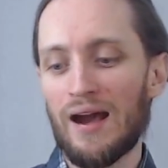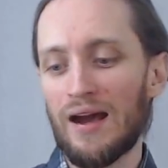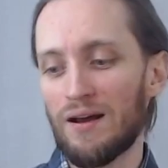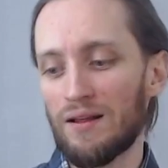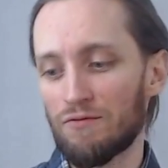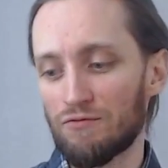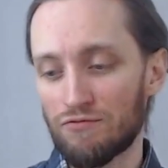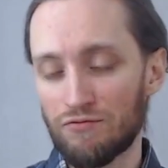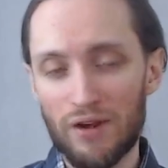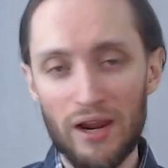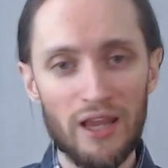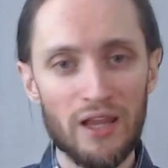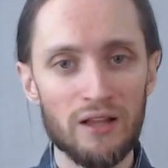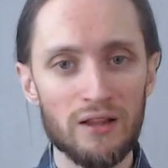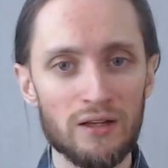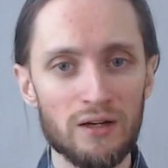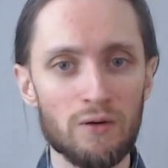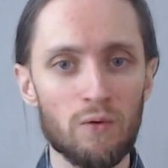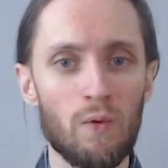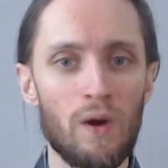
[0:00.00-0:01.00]

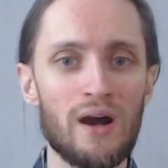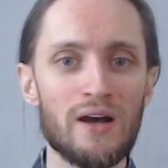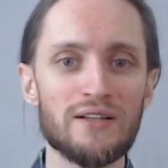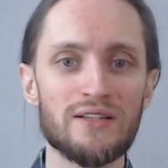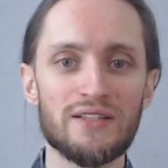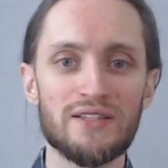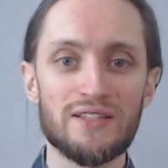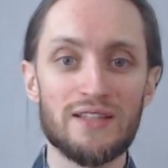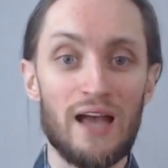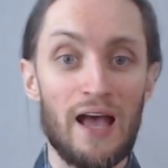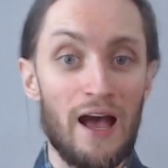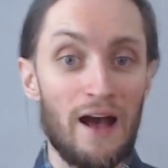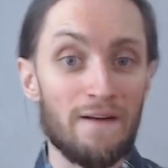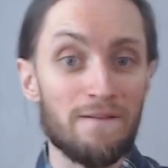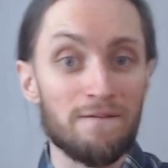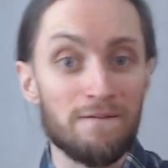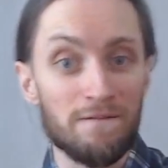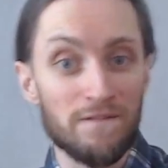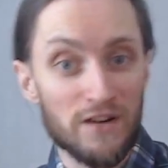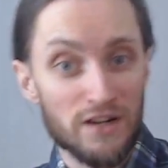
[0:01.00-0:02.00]
Regular ones, a
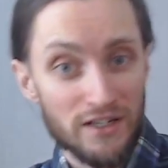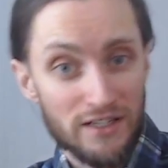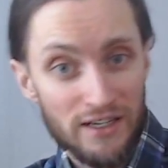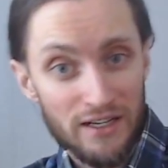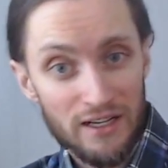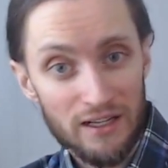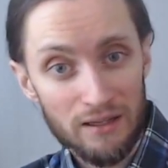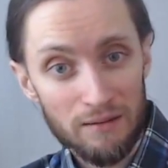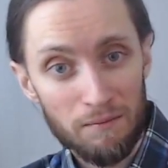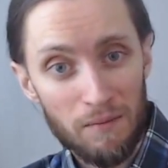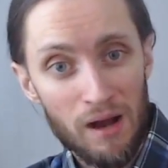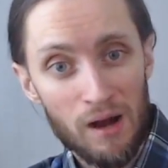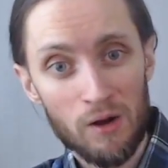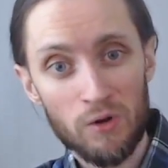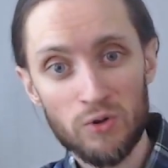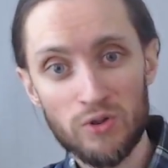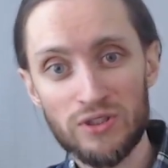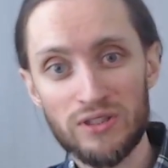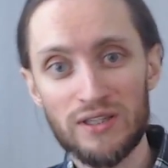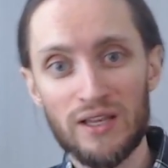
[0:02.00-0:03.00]
vertical
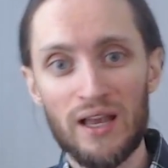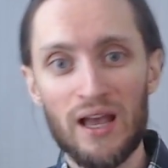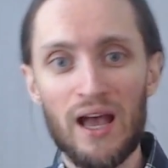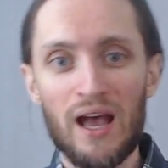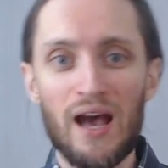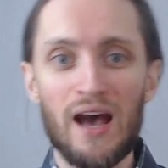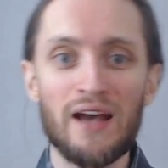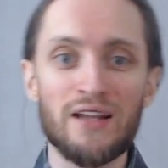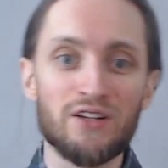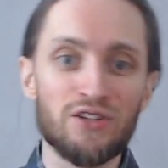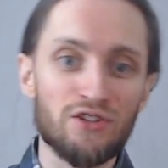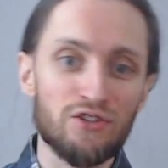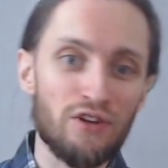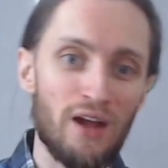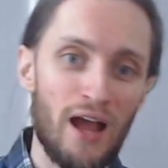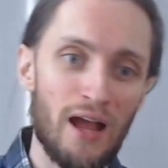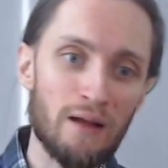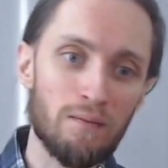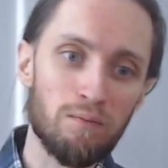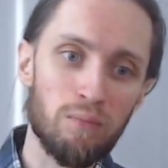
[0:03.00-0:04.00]
mouse, a
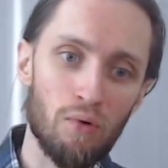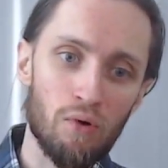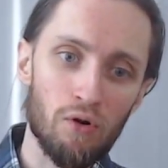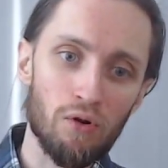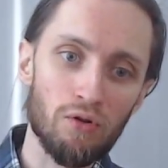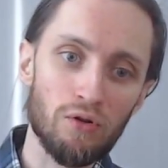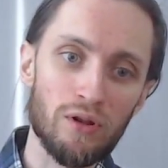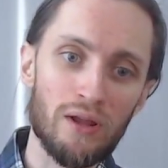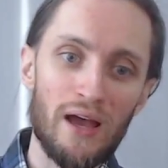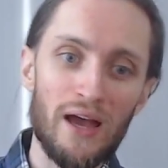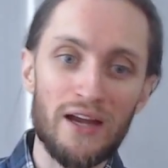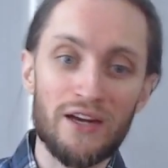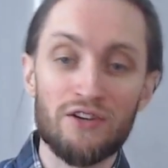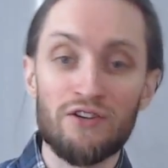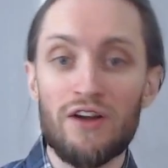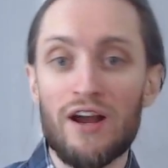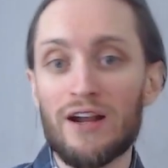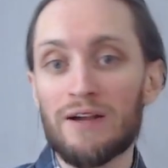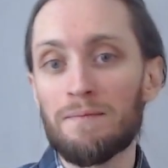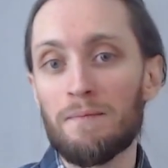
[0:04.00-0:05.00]
trackball, a
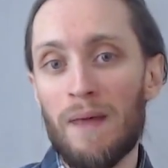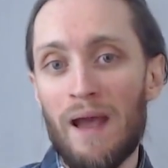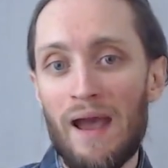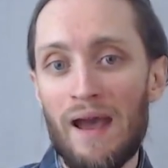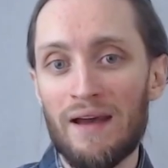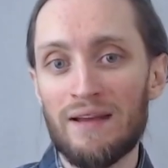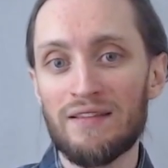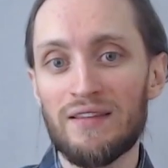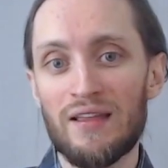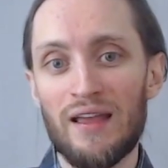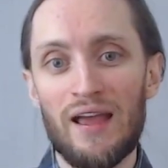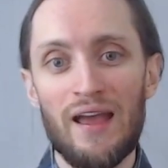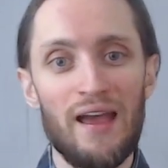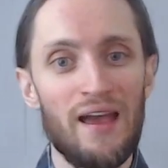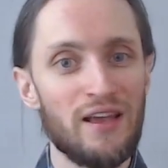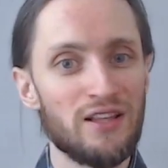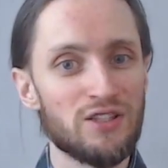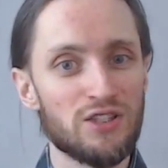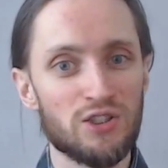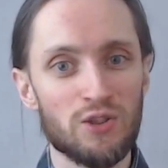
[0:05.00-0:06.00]
trackpad,
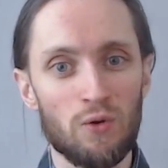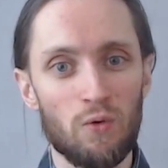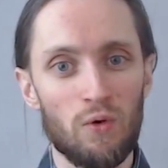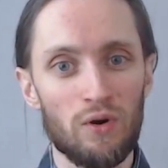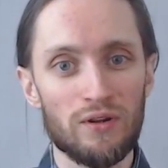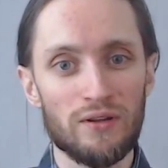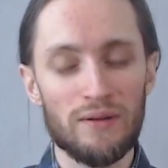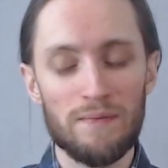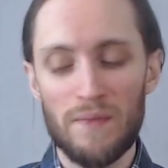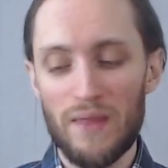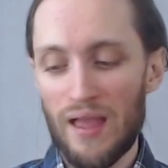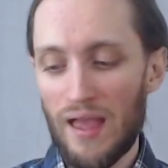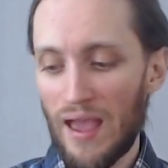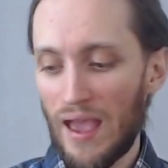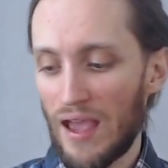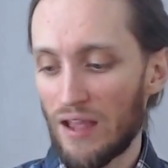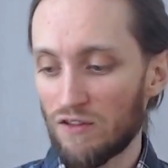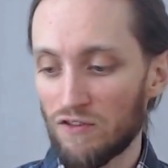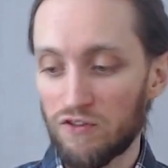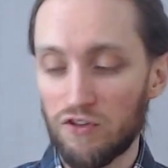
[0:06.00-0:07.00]
and so on.
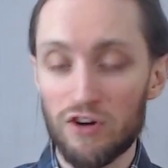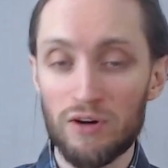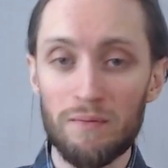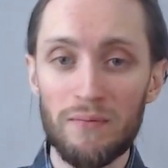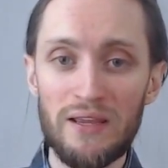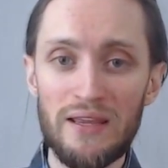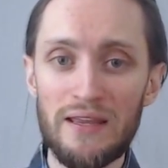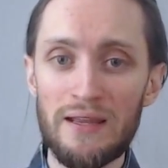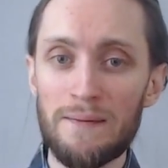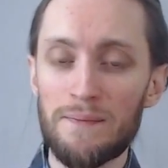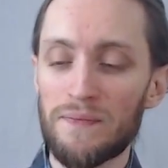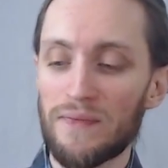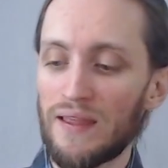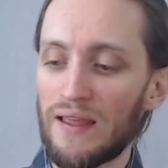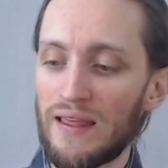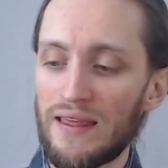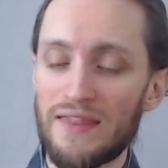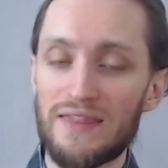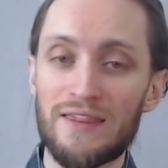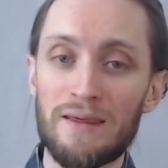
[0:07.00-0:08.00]
And for me,
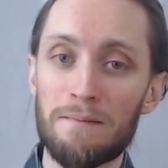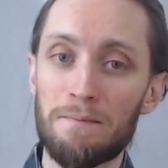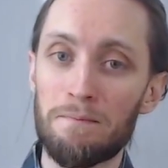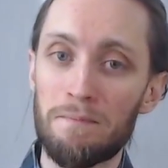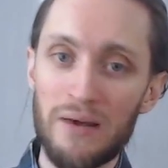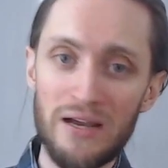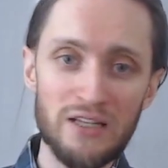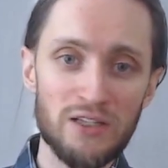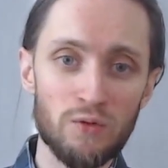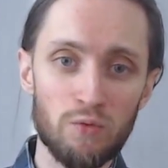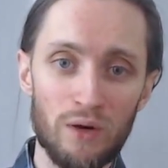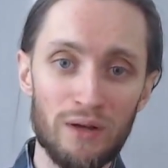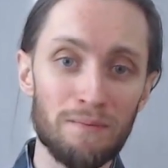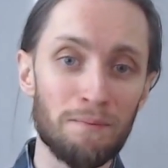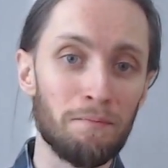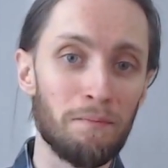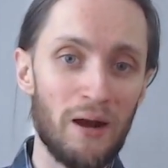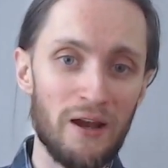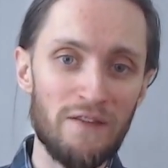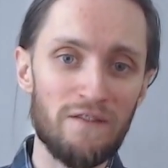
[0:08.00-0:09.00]
the best
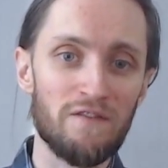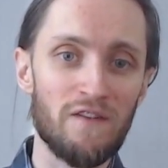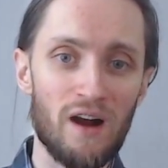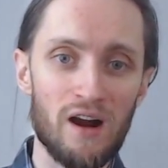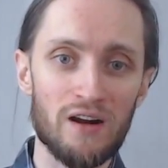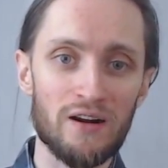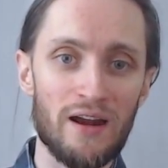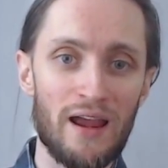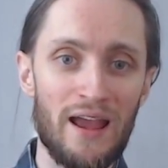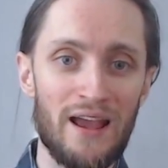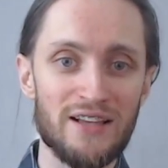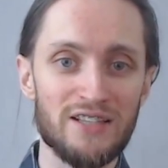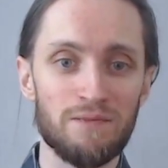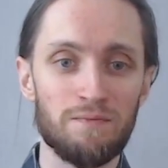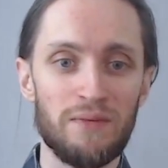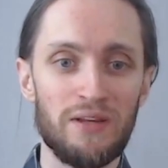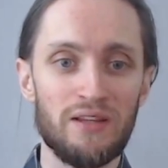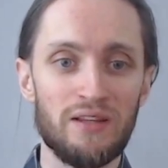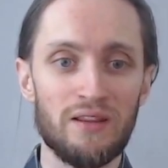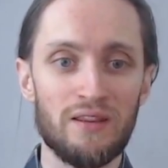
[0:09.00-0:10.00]
one by far has
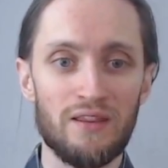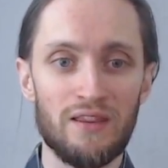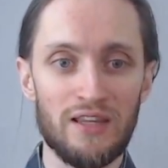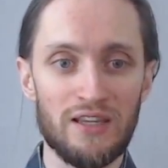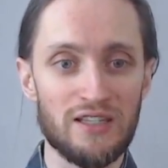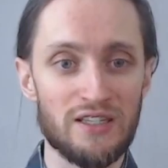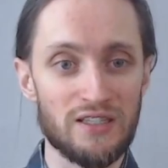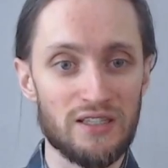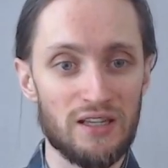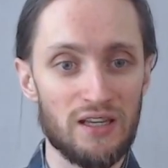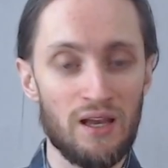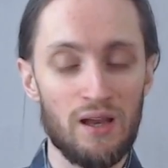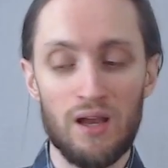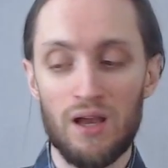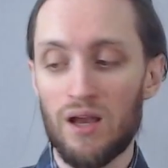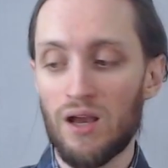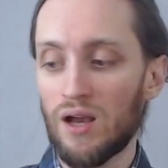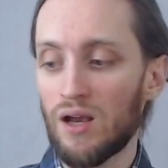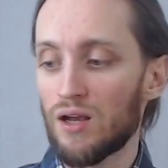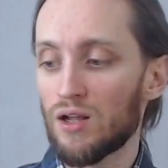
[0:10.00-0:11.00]
been this
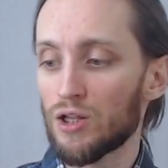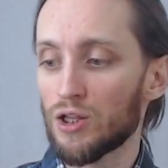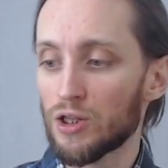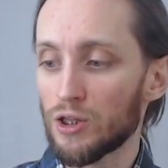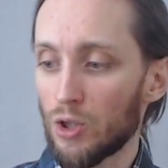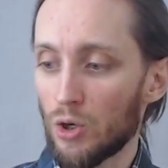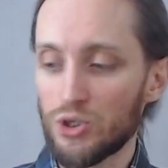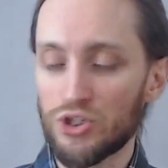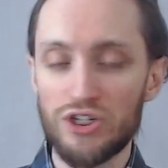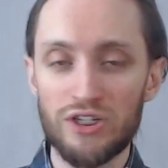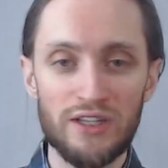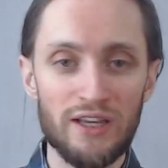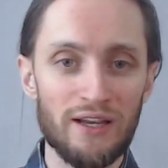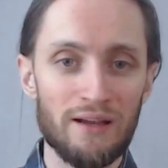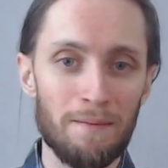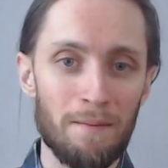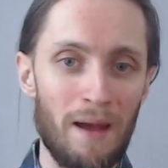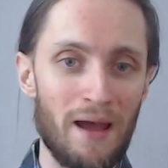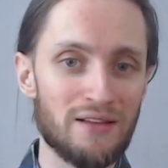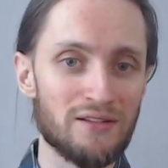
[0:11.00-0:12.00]

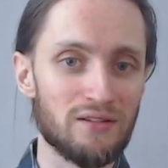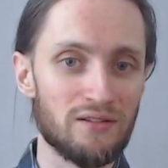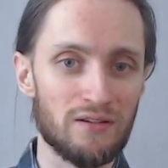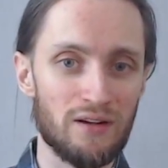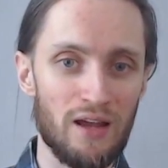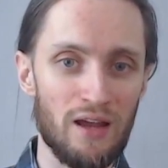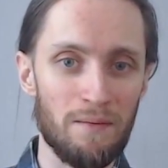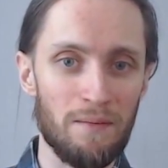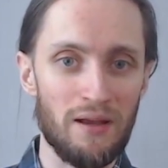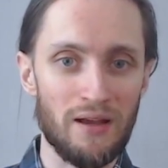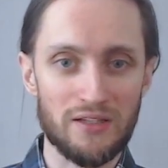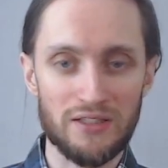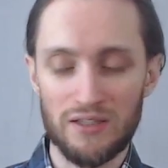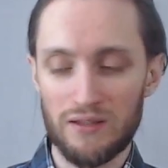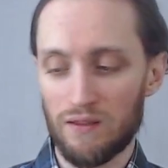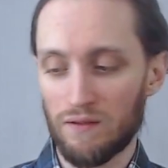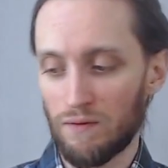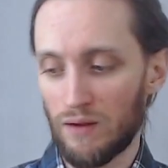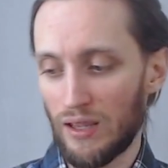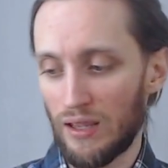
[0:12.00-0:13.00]
Logitech Master
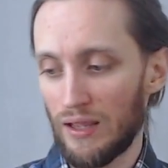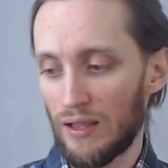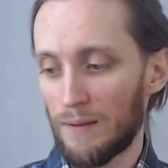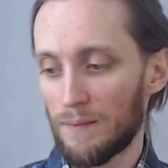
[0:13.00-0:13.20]
MX3.